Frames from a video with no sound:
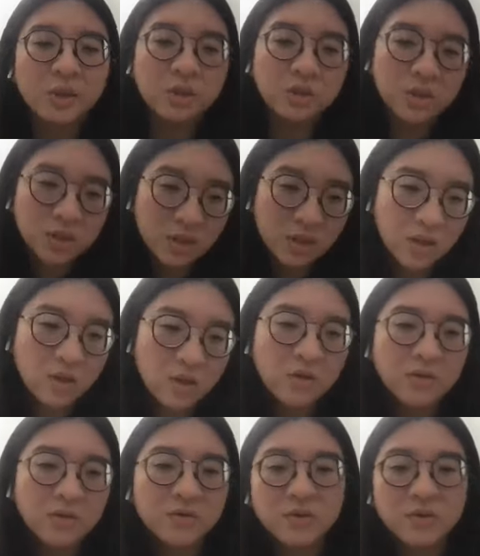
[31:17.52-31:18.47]
be
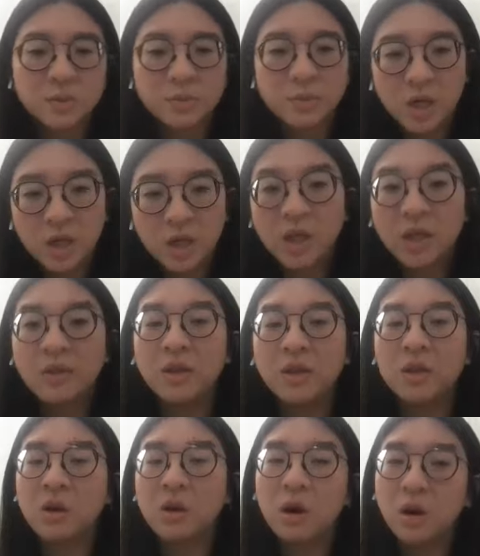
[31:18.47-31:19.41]
yourself, smile,
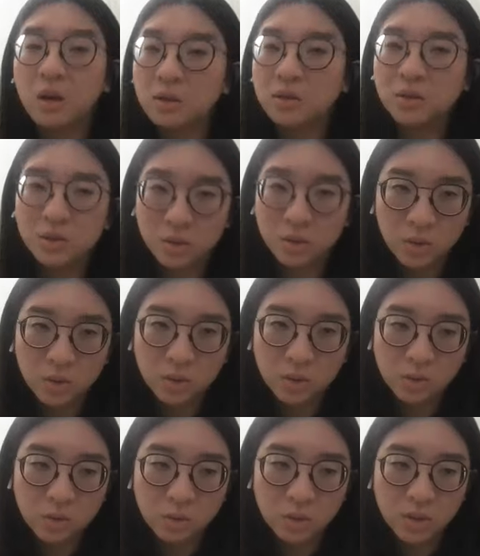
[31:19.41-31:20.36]
and then
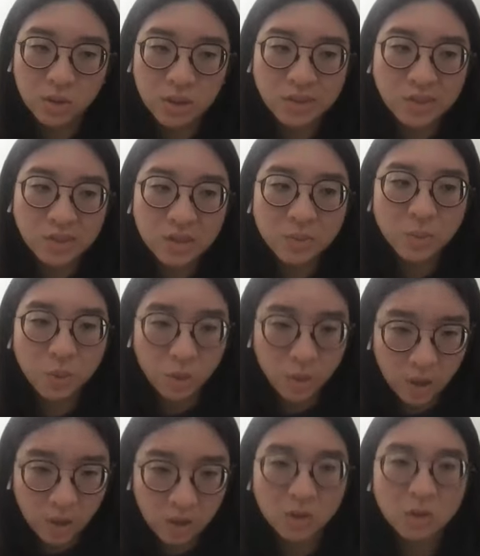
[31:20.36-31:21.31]
also, this is
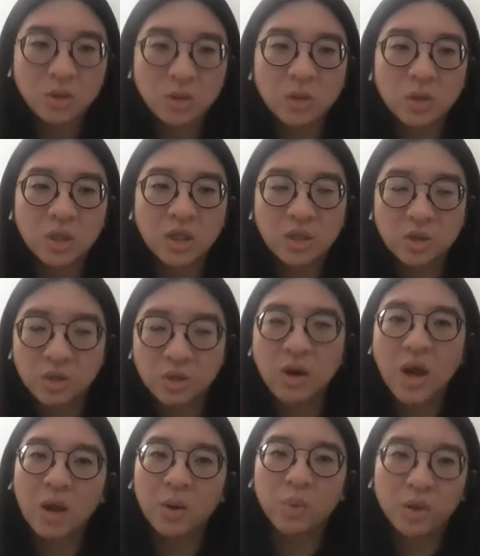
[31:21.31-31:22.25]
important,
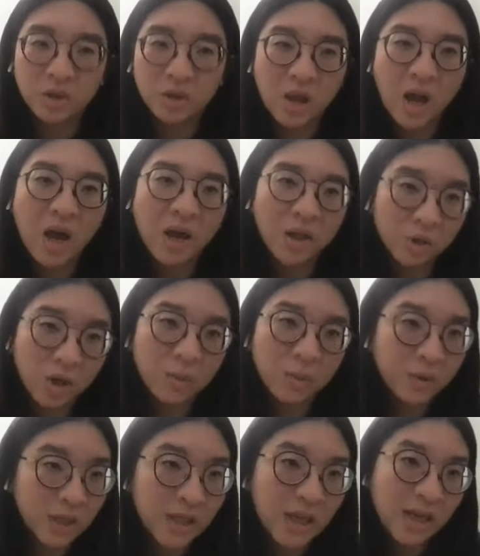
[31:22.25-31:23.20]
interact with the other
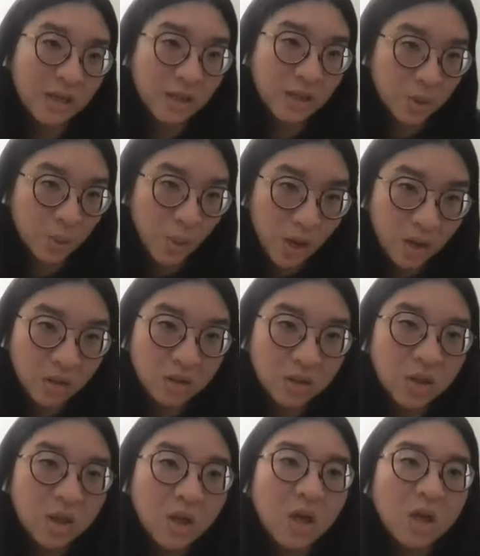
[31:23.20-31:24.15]
applicant as
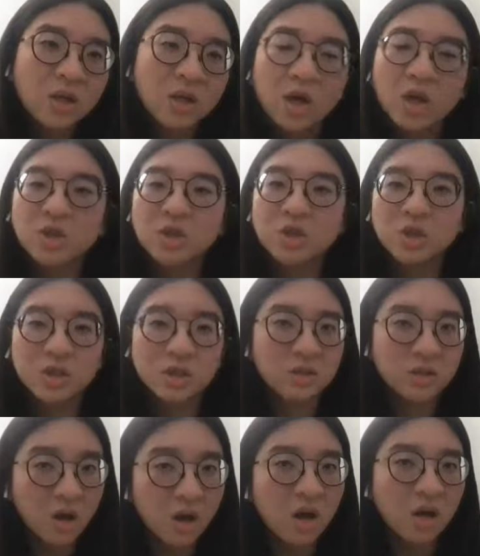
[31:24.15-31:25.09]
well. Not
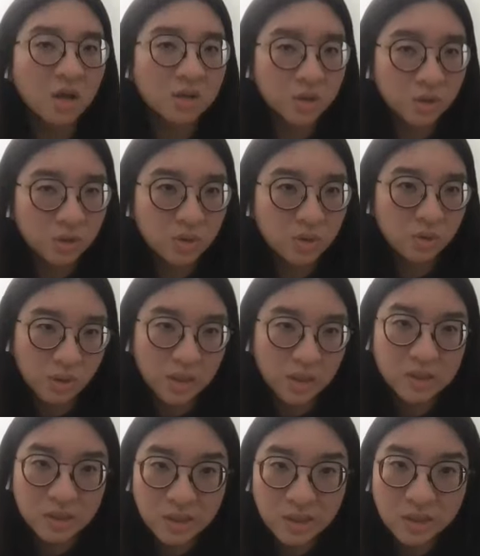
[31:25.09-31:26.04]
just talk to the
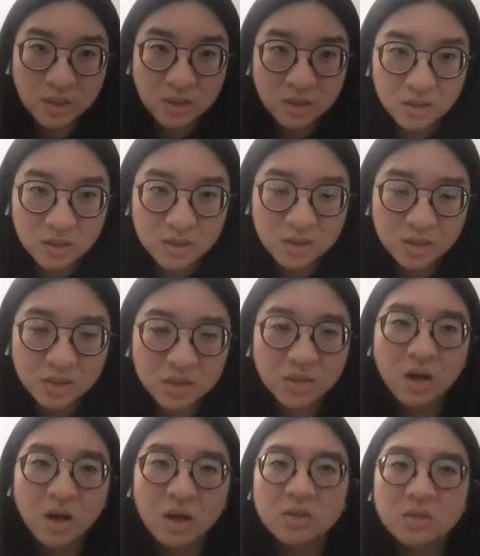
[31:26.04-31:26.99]
residents,
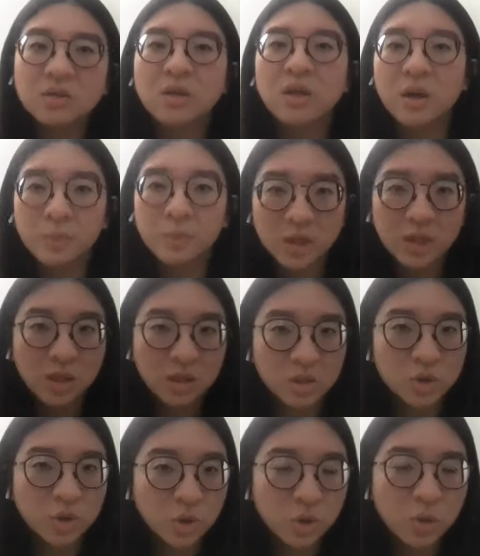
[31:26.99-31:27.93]
talk to the
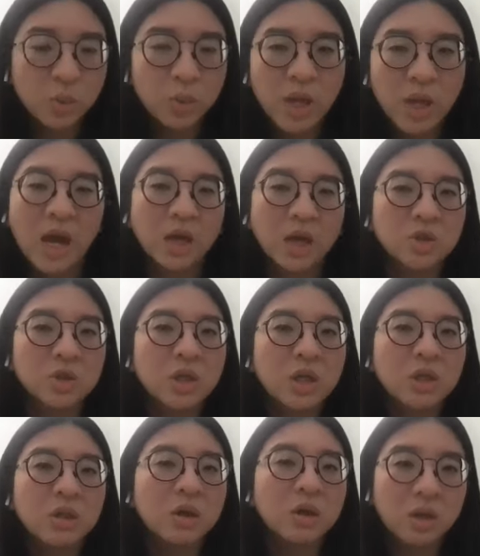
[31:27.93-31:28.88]
applicants too. We
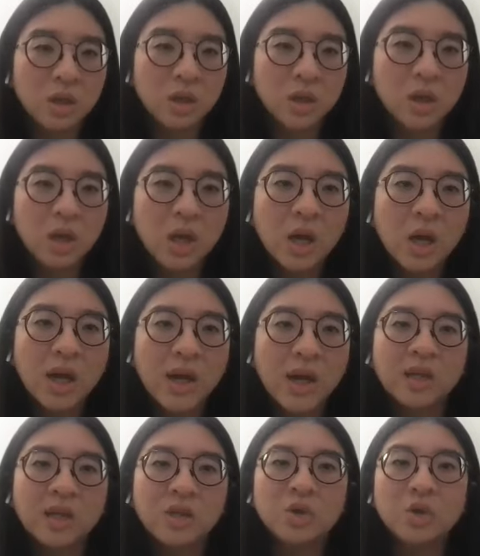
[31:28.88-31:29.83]
actually look
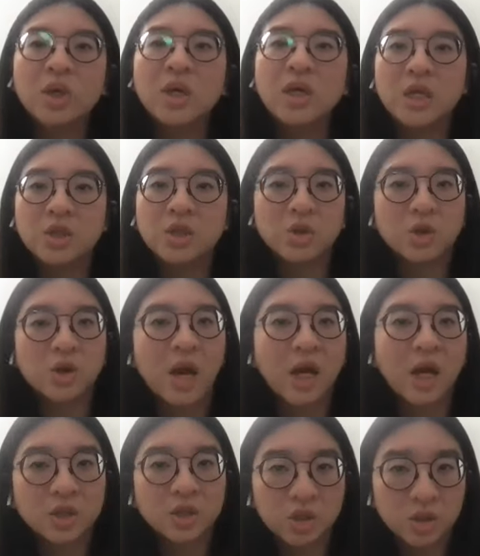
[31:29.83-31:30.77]
at your
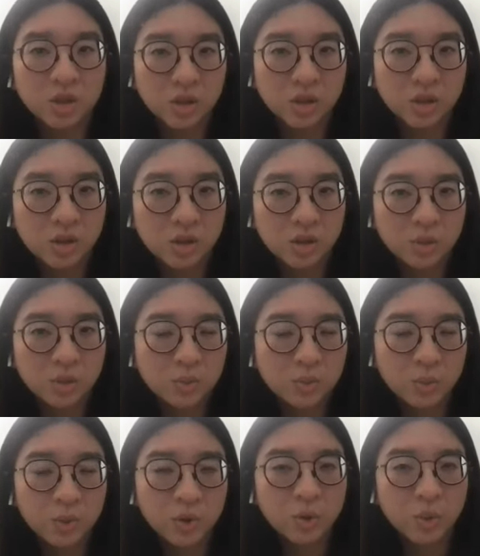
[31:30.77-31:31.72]
interaction
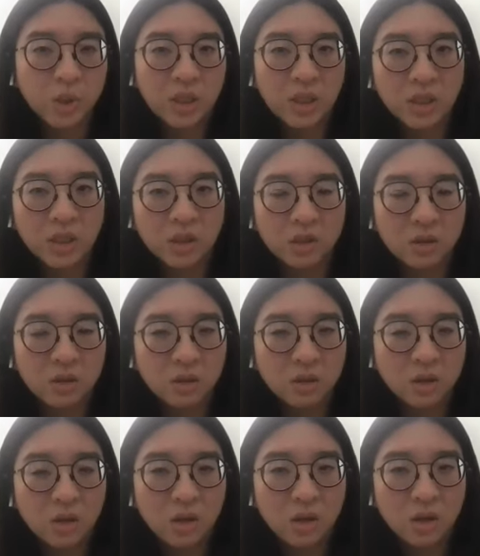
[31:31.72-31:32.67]
between